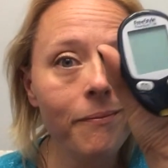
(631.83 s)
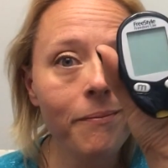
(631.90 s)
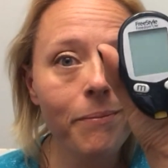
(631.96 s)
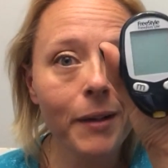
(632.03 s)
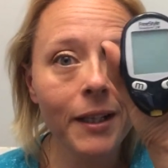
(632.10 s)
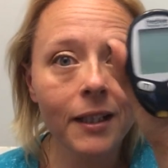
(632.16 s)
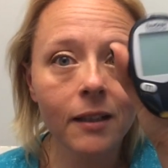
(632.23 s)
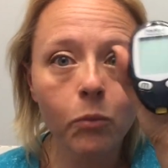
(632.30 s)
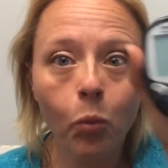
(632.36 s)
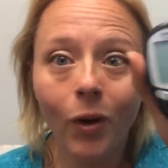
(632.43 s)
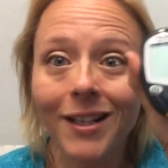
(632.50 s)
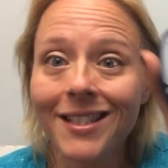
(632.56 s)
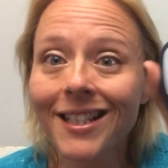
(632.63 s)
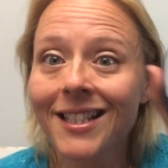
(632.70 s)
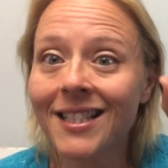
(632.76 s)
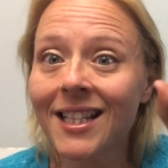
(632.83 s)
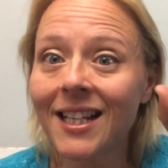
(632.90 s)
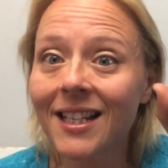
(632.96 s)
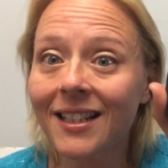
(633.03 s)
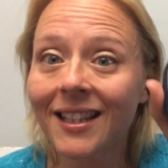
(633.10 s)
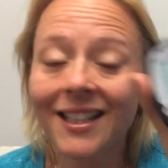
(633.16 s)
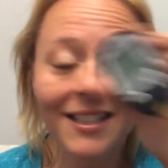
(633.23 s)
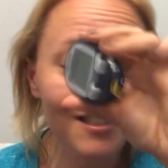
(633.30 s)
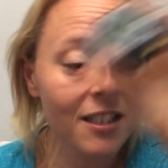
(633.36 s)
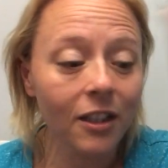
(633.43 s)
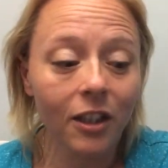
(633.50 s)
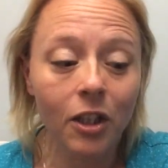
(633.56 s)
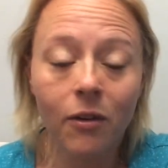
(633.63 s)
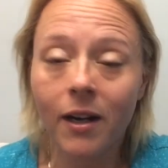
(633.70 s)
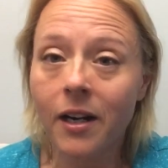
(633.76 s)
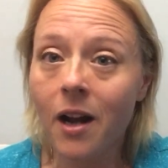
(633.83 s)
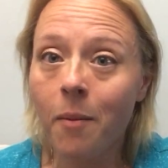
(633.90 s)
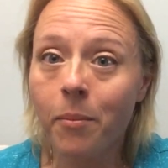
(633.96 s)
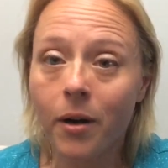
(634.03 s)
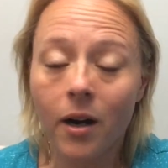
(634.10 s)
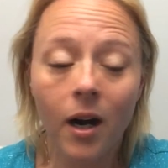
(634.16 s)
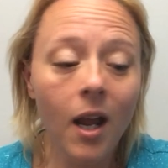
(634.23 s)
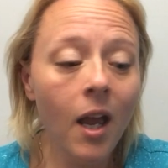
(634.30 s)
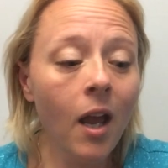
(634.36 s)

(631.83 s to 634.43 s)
But 116, that's still a great number.